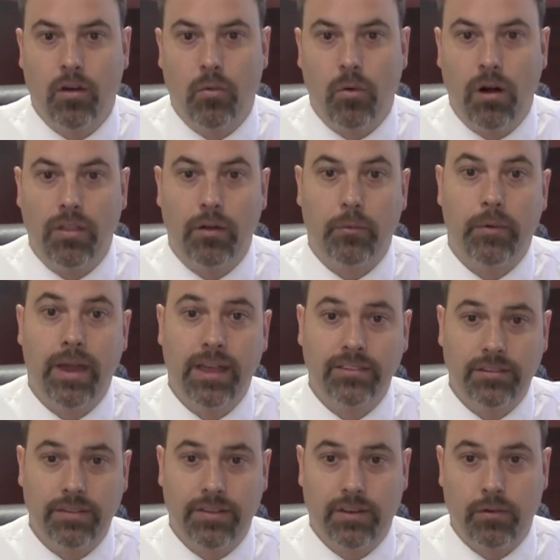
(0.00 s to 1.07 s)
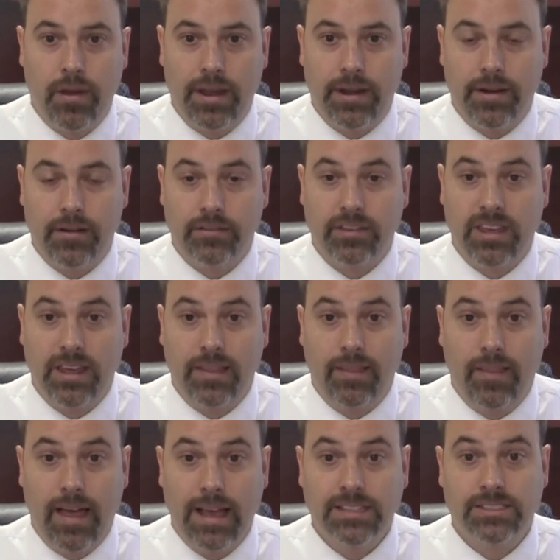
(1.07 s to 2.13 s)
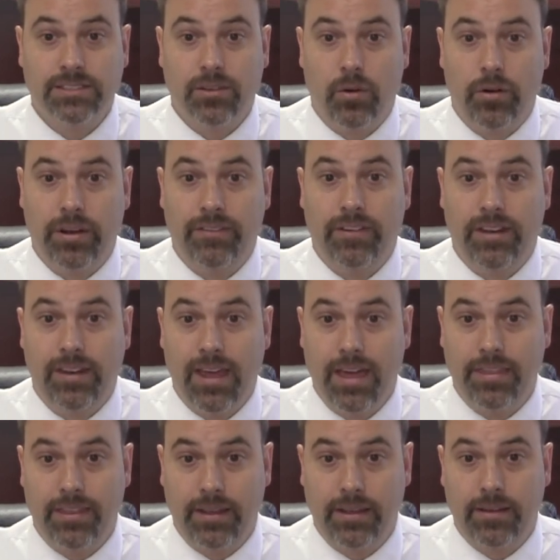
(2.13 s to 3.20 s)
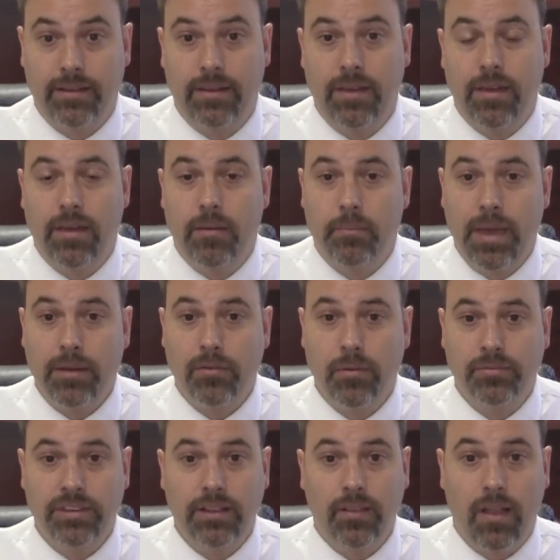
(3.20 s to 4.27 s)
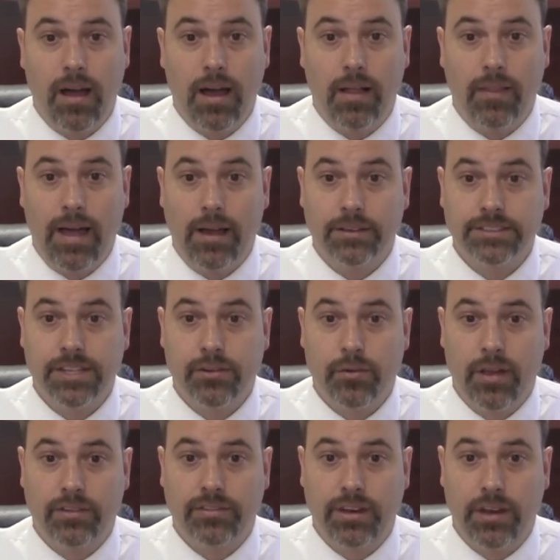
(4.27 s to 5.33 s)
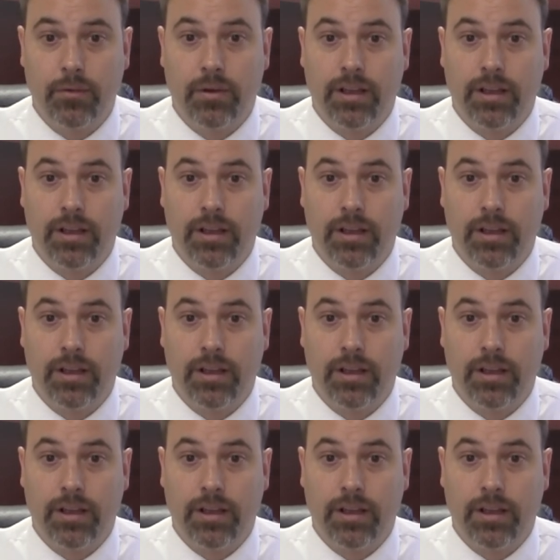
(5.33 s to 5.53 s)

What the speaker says: while the rest of the creditors get less or even nothing. Bankruptcy law allows the trustee to